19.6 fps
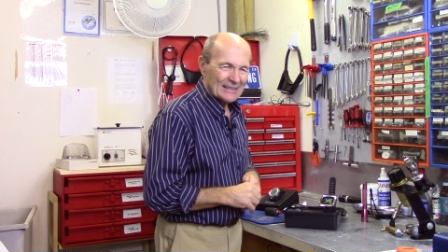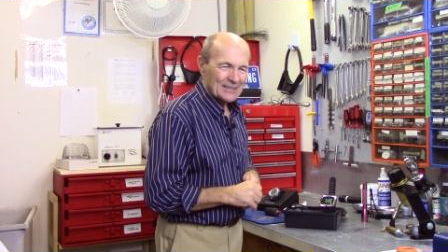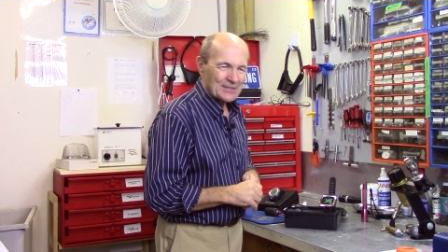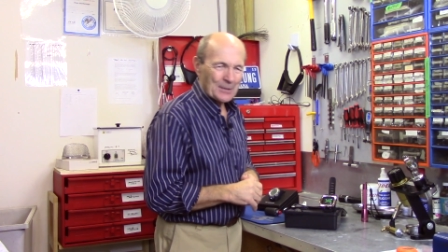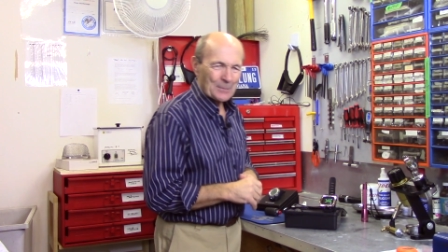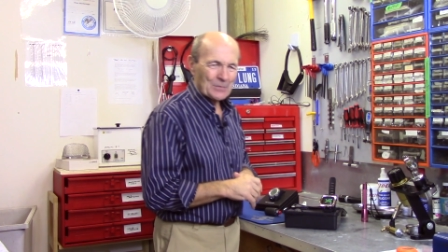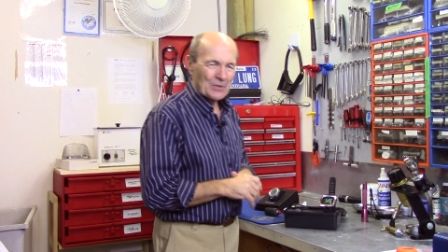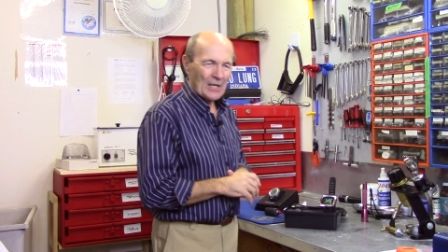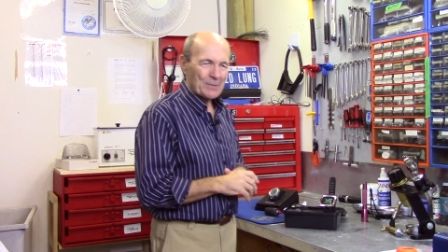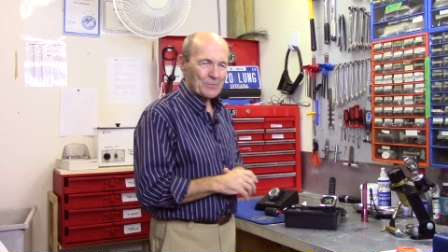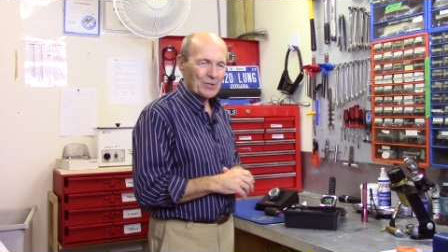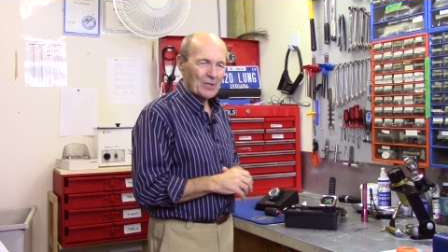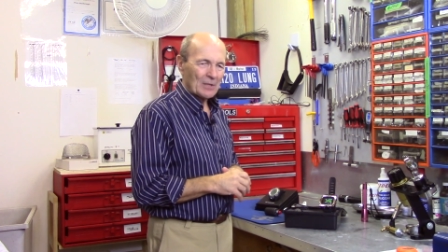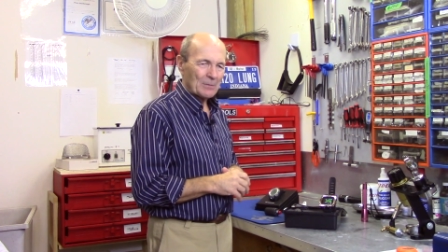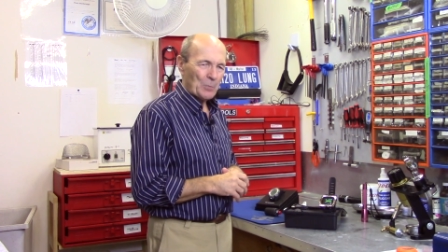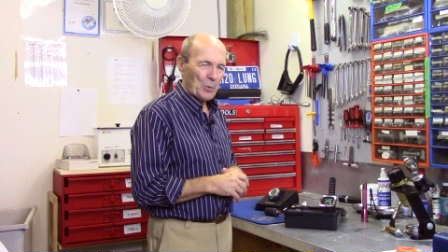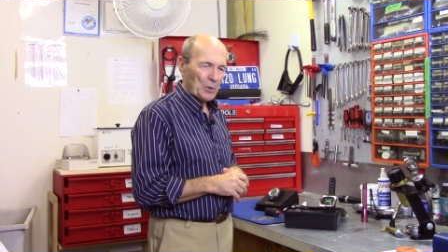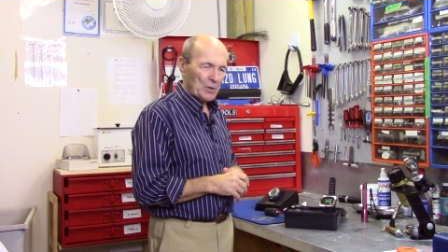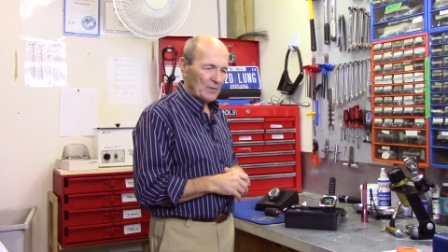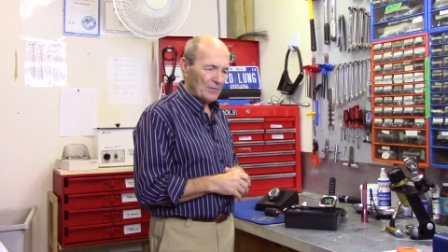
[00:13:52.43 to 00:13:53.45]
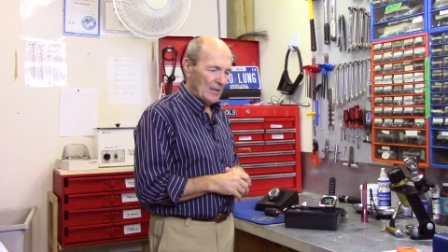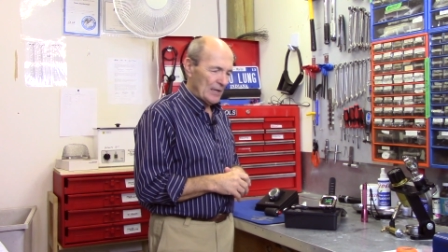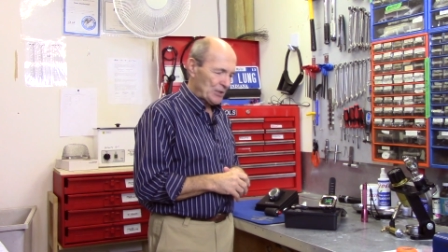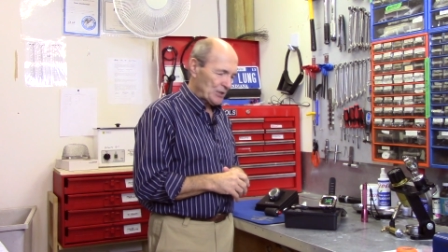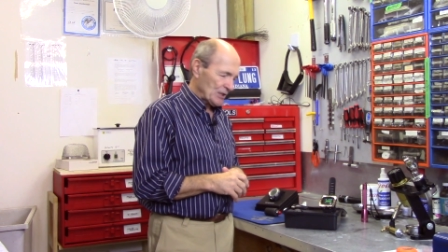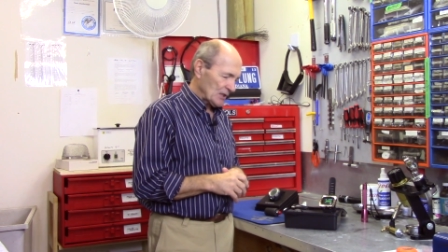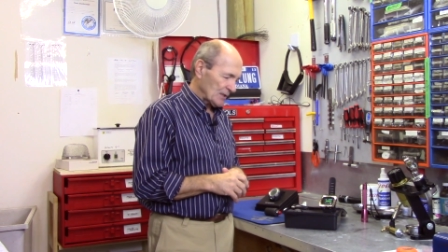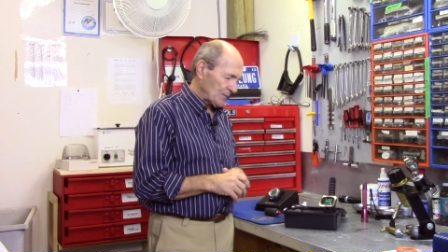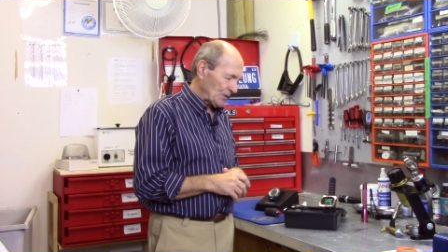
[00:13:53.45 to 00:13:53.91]
Sometimes their
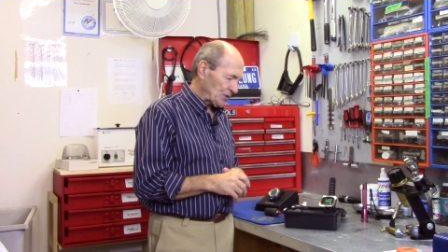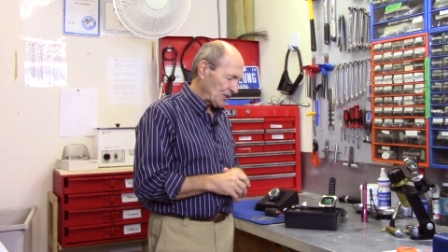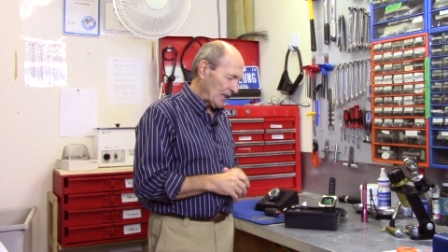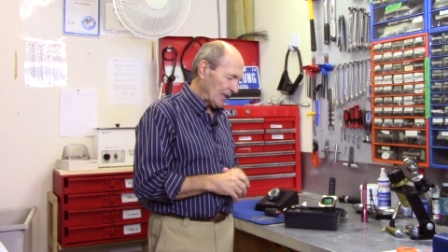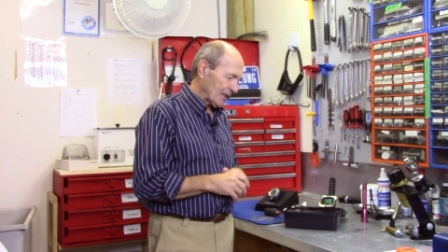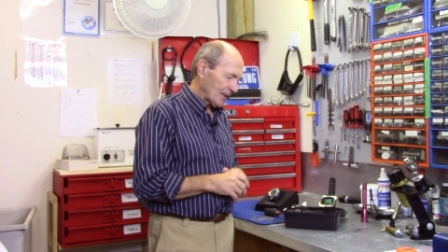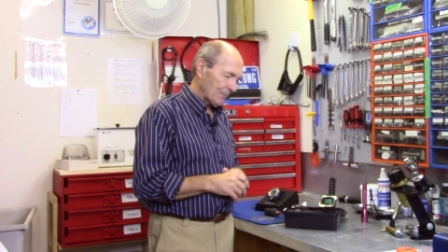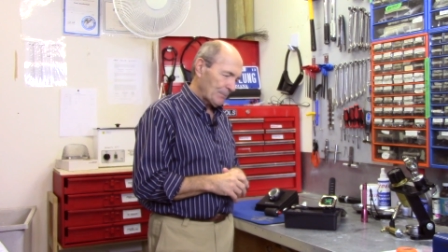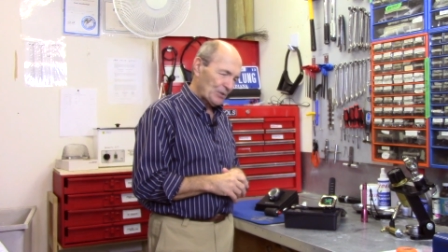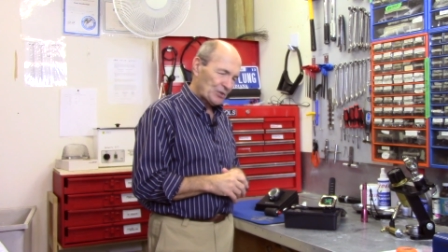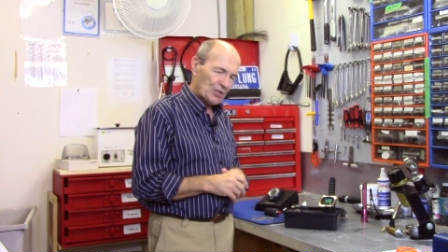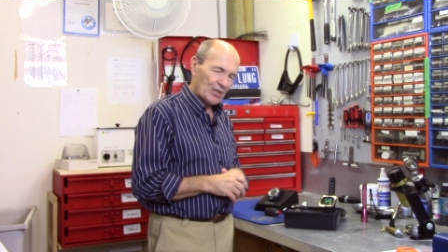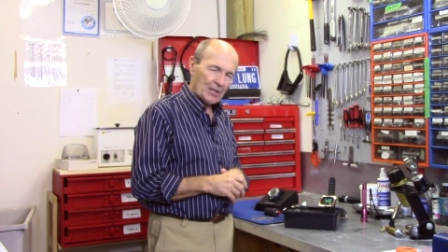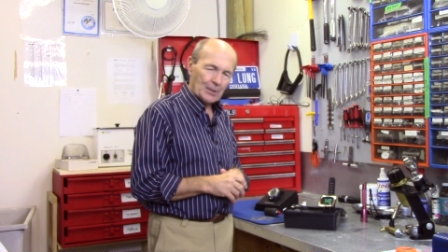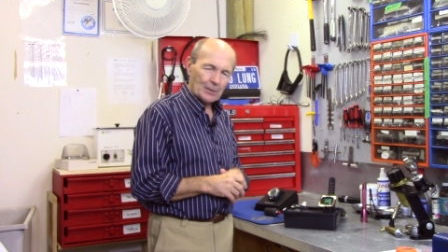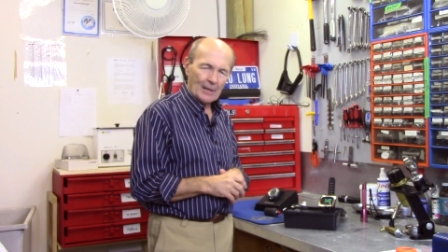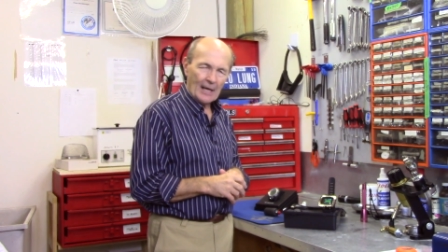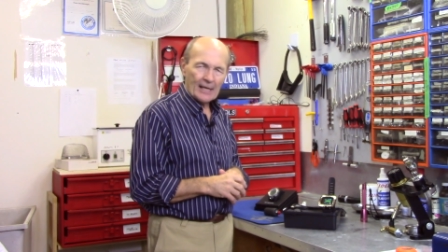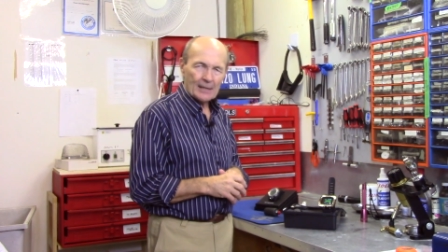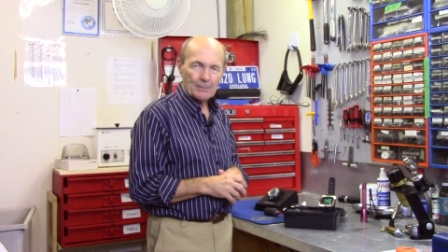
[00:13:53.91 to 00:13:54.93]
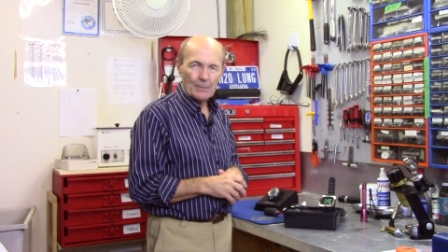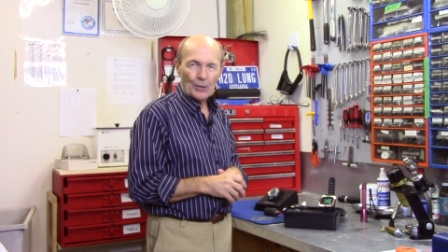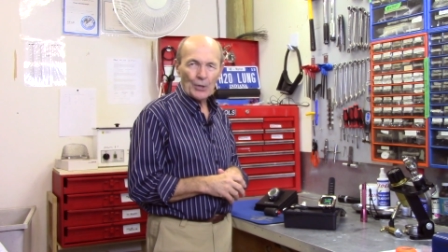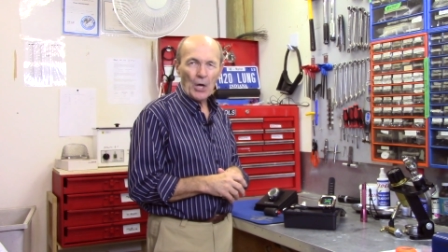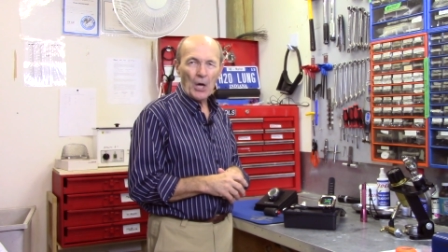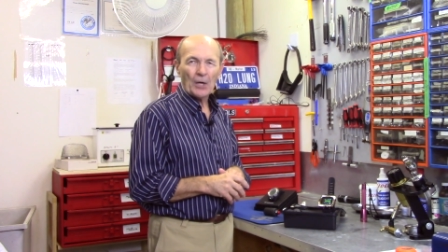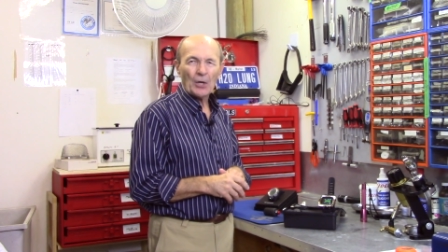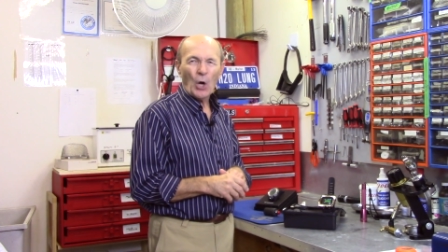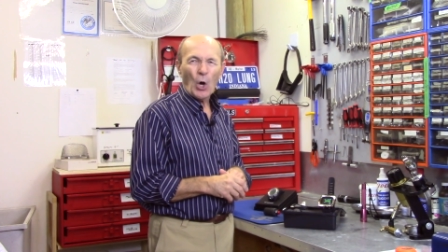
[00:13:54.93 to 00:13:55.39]
motivations for selling a particular item are
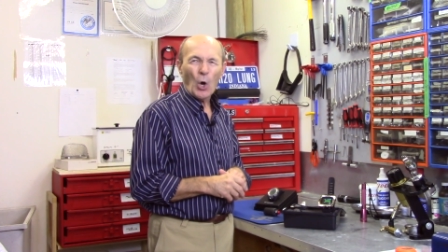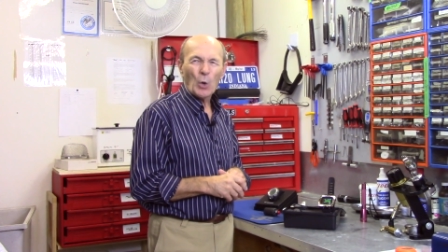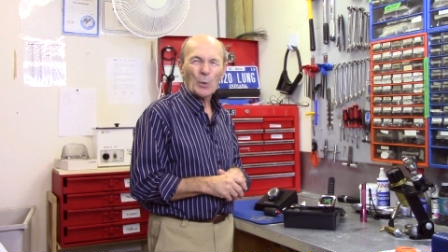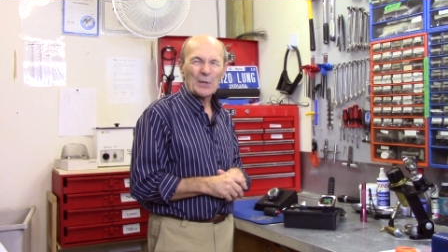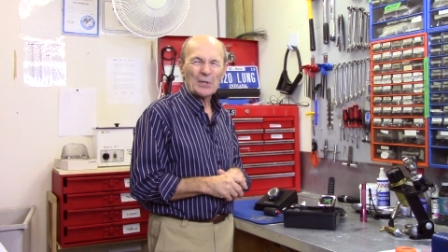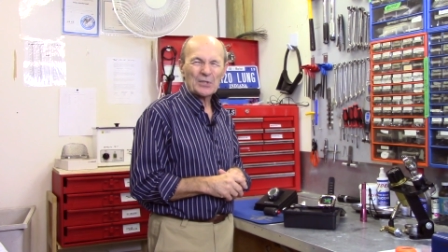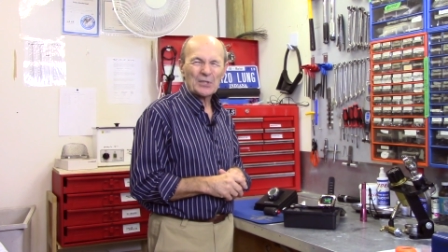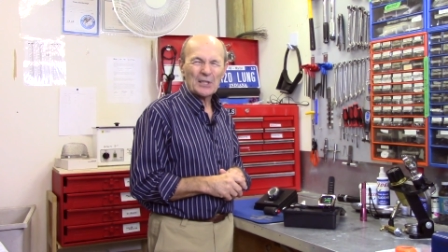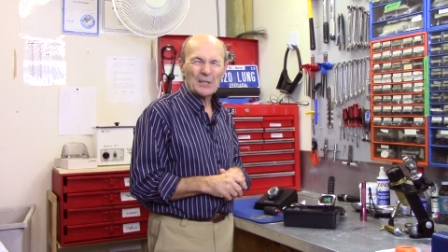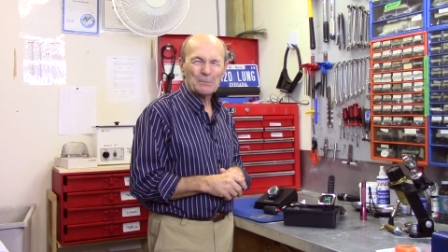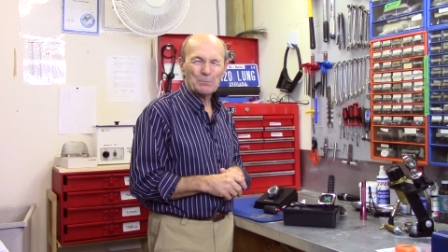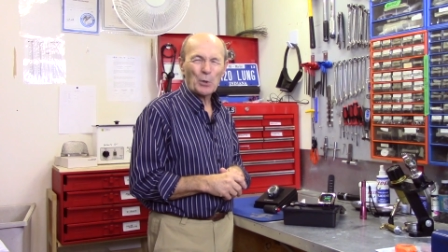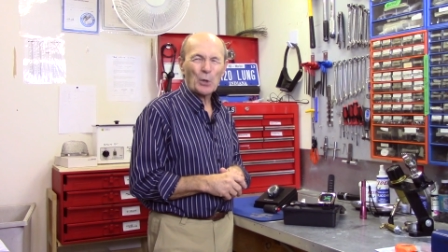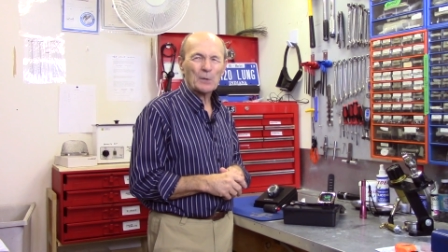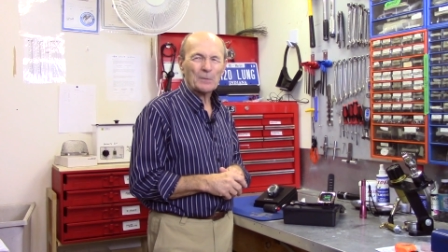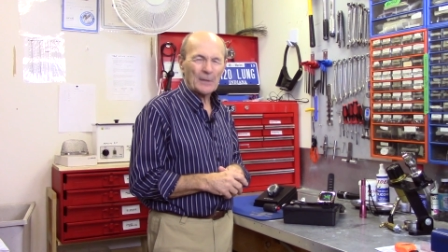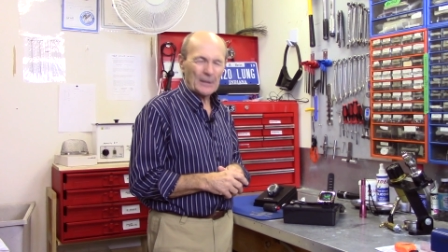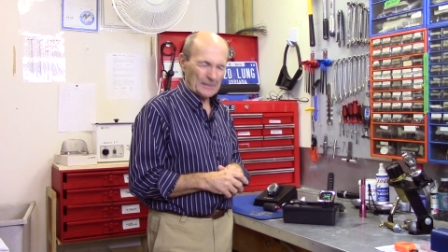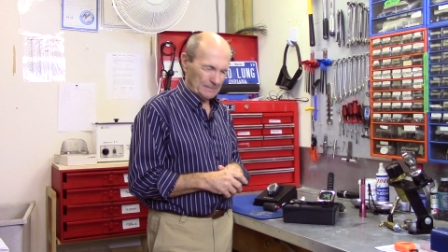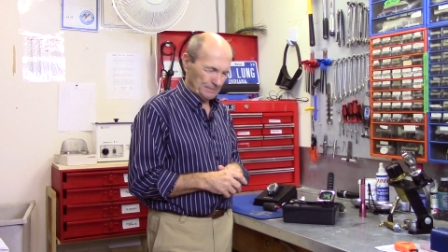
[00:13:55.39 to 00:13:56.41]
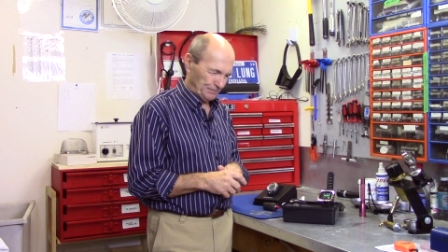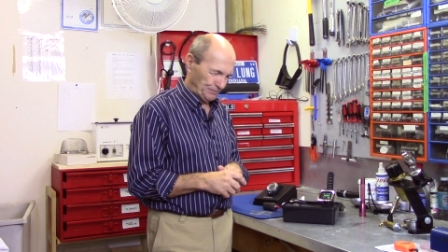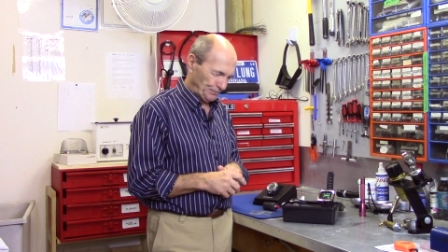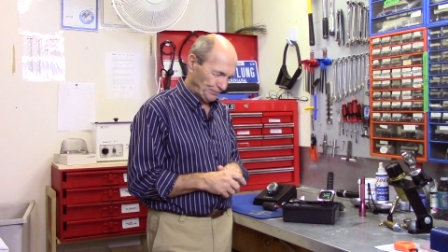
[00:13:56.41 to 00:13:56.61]
not always uh, perfect.